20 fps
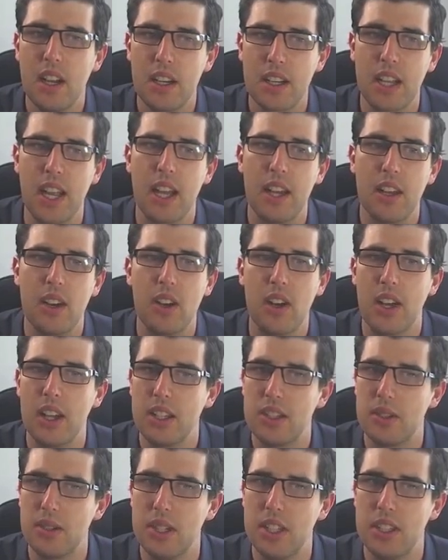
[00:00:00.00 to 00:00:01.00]
Okay, all
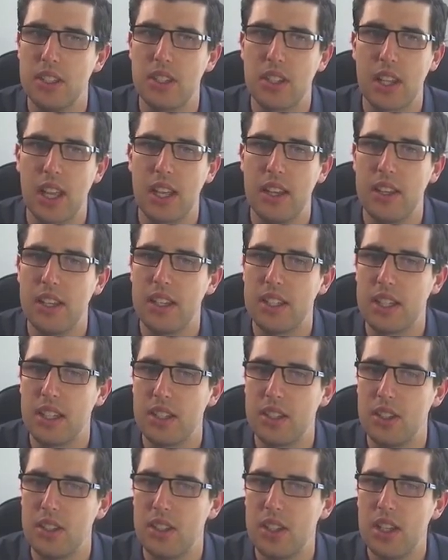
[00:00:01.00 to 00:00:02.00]
right, so it is. Okay, and then it
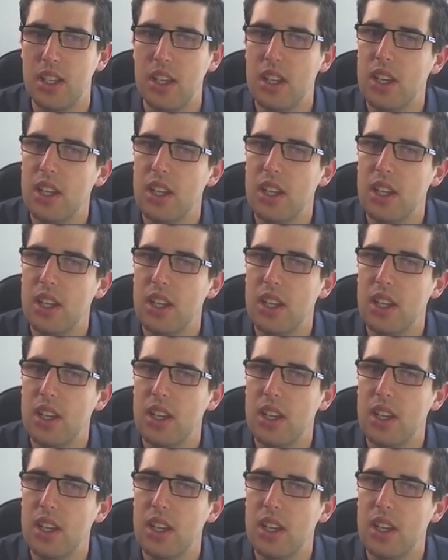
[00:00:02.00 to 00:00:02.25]
takes you,